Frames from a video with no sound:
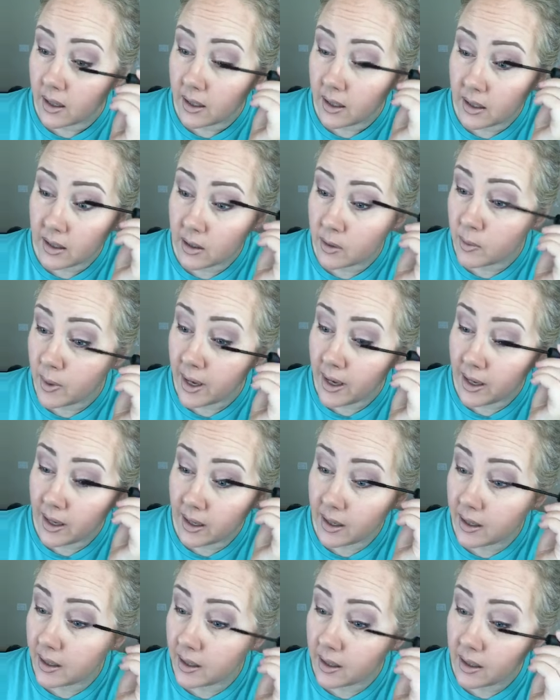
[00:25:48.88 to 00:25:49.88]
Either
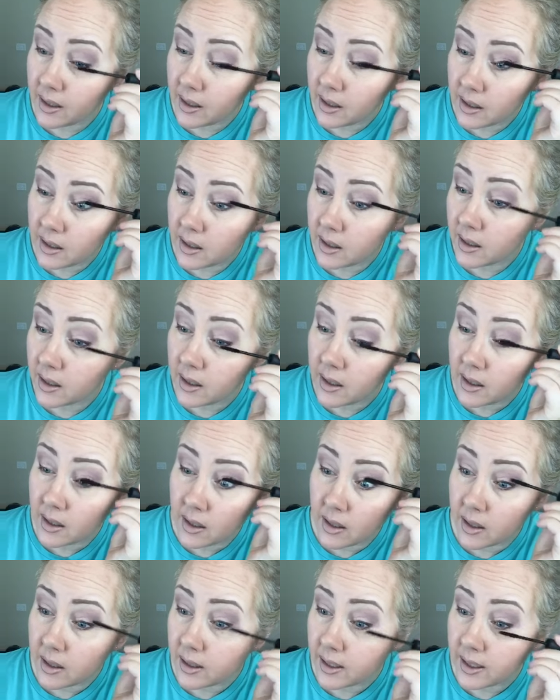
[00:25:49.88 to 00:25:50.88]
way,
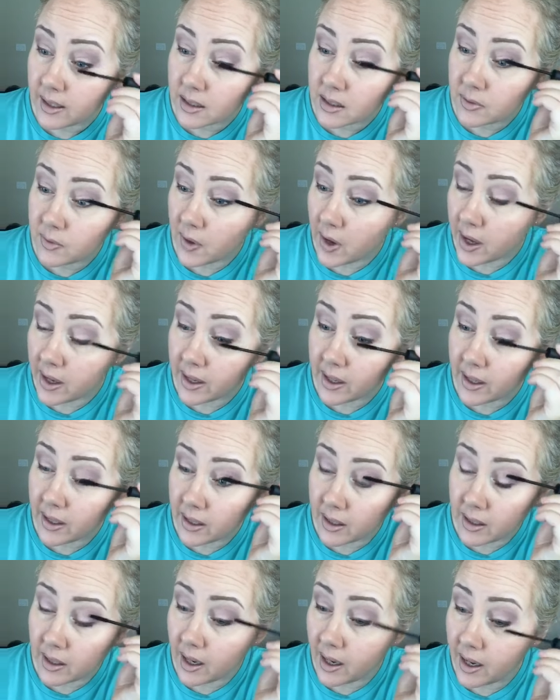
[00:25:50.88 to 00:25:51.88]
it's
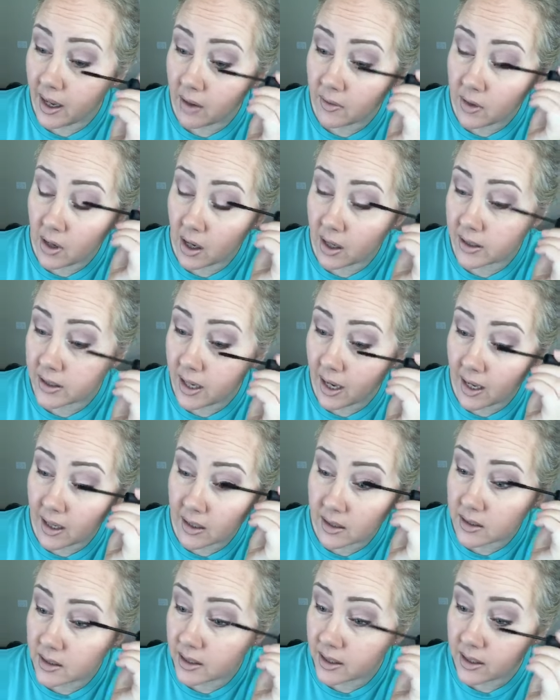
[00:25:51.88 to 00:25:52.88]
fine. I have
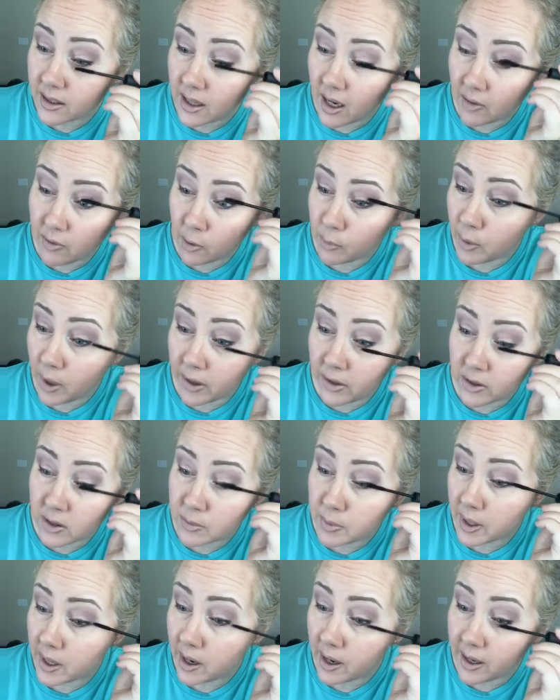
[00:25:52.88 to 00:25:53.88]
contacts. It never
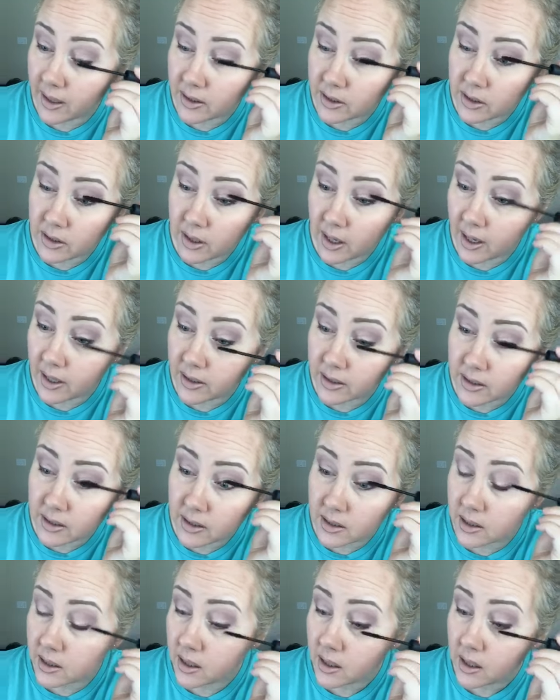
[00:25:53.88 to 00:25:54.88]
bothers my eyes, you
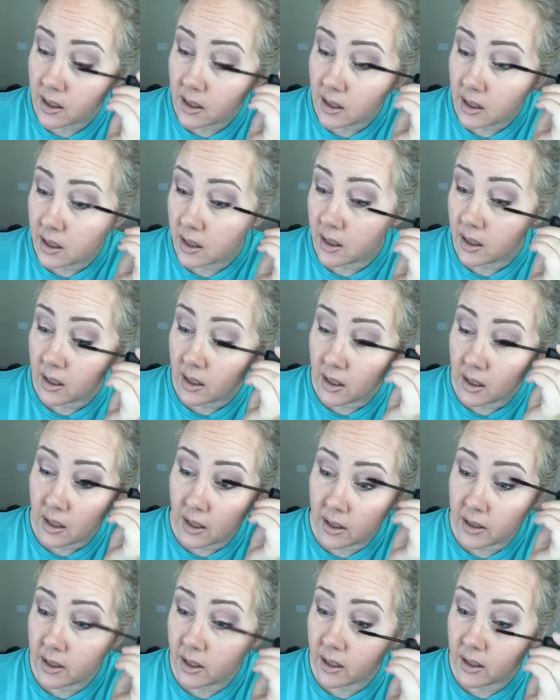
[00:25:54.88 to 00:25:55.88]
guys.
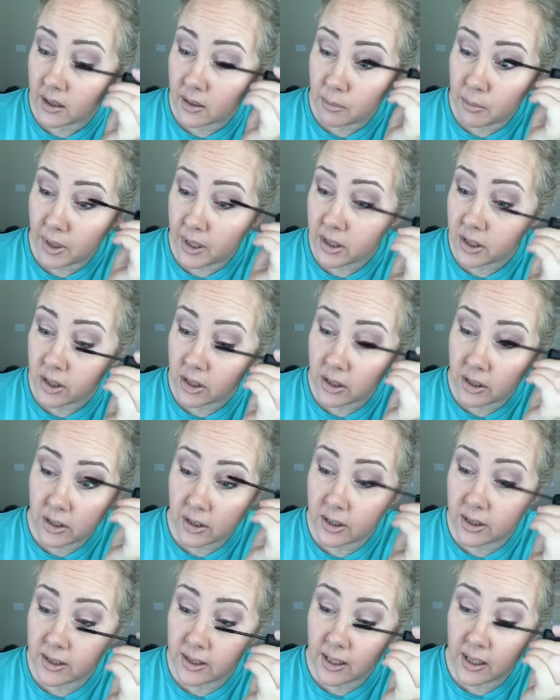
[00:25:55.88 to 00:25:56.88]
And then make sure
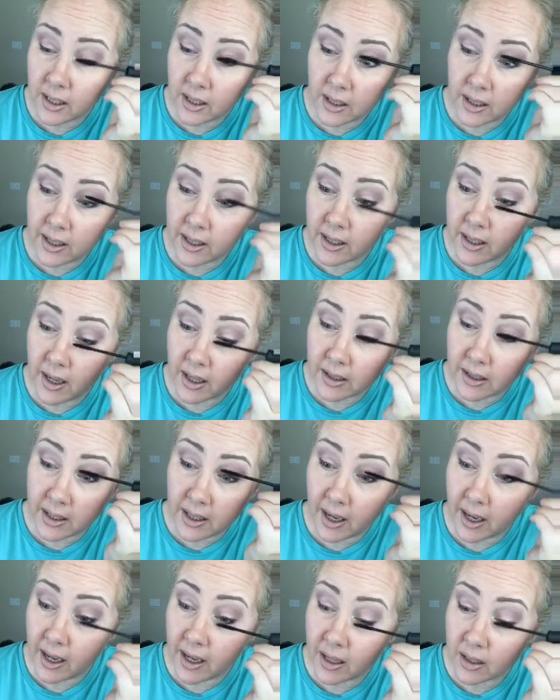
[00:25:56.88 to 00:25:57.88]
you seal it at
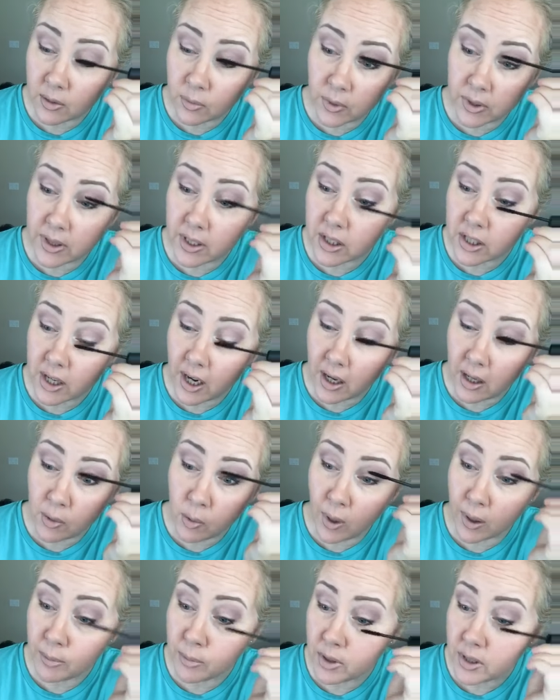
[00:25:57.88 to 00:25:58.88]
the end with the gel
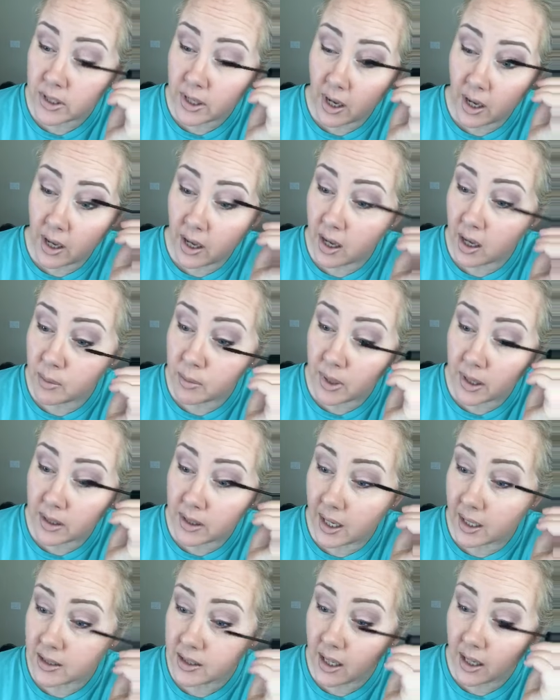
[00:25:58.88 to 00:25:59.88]
one more time, and
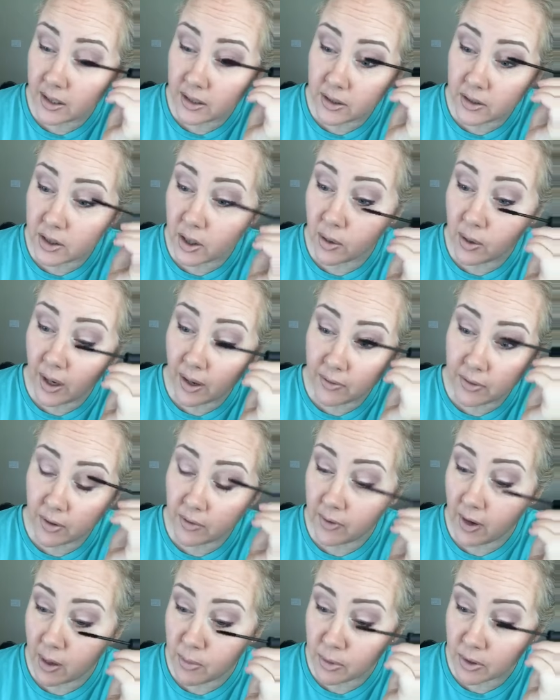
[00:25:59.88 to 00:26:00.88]
that's how you don't have the
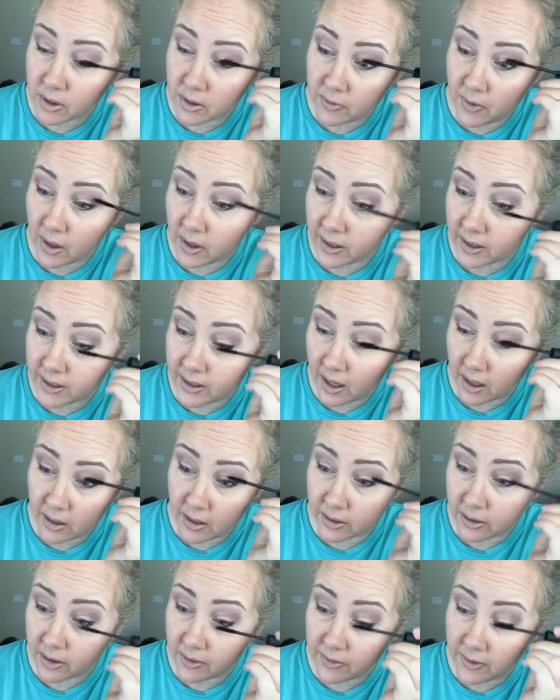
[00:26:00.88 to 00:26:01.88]
fibers falling down
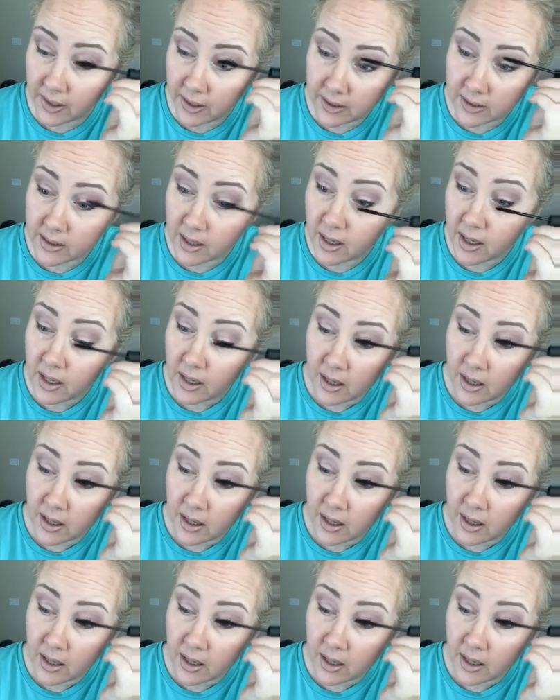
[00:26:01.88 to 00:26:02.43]
on your face.